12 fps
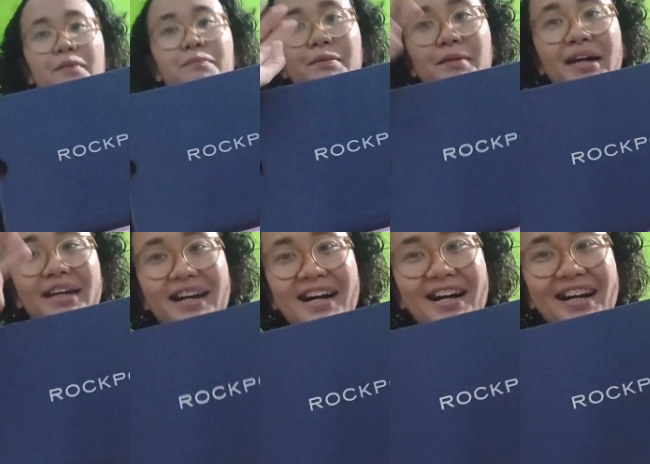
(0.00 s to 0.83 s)
Bye bye
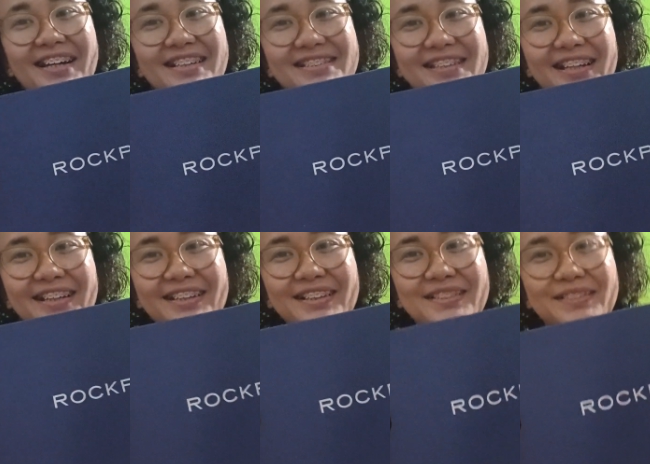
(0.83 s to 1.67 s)
guys,
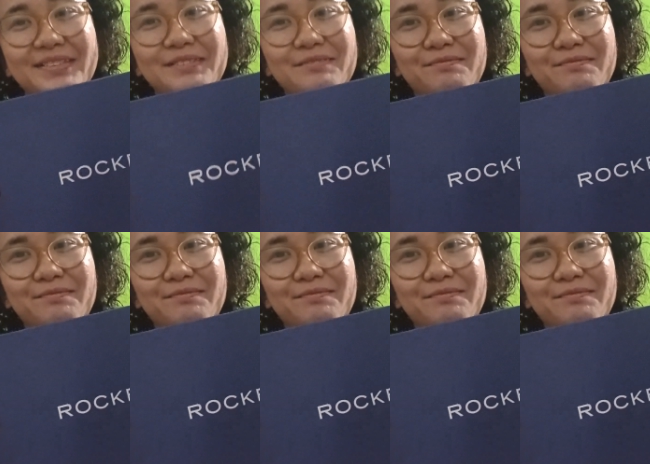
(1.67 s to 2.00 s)
thank you.